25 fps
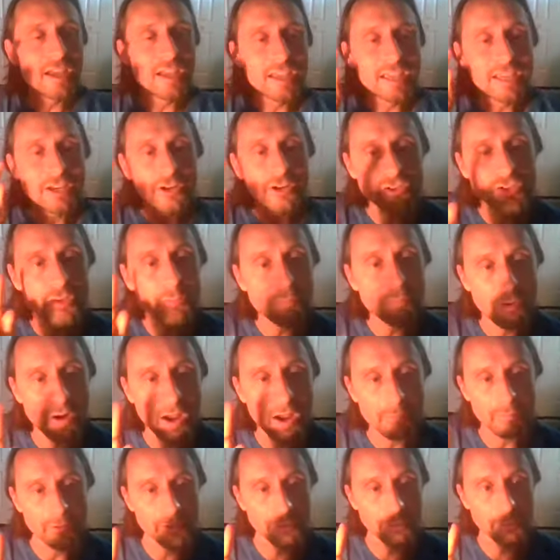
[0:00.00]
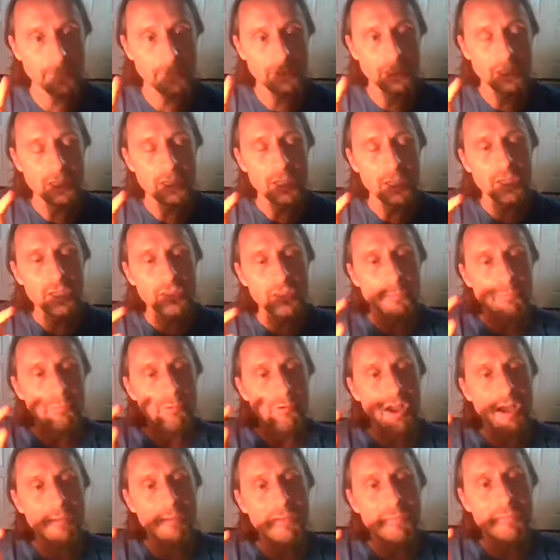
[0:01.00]
Here's the problem. The
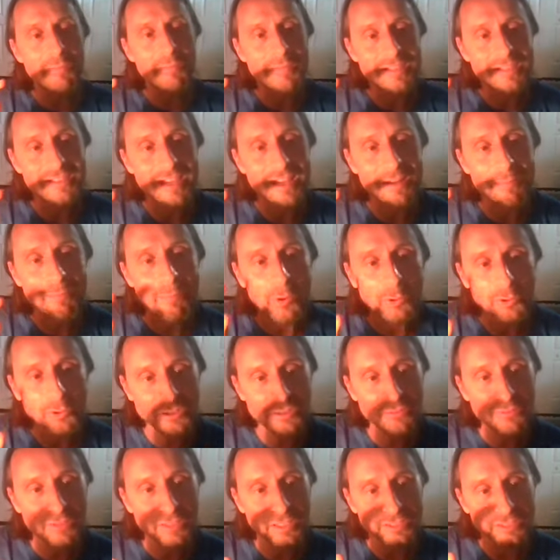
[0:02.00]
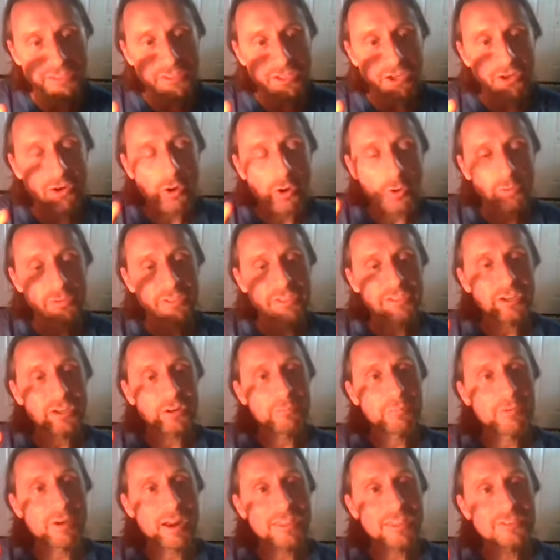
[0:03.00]
problem is that most of us are holding our
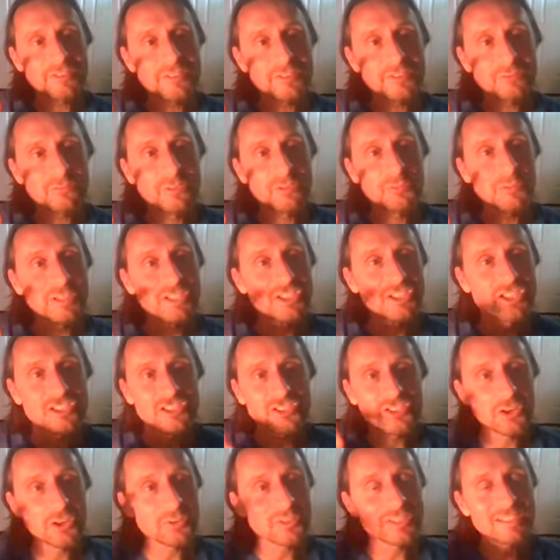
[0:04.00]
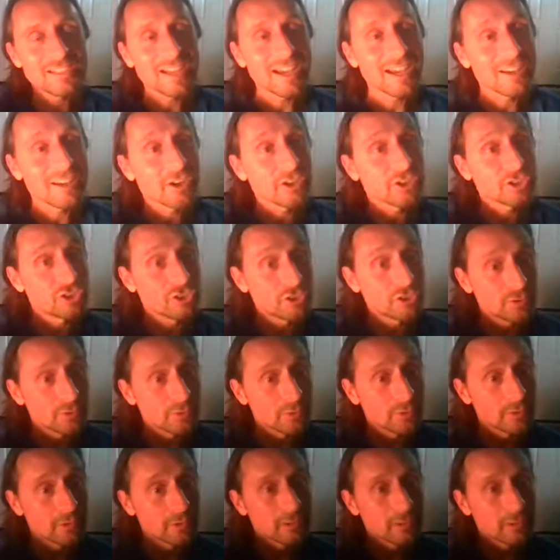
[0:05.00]
breaths when we just go to tie our shoe.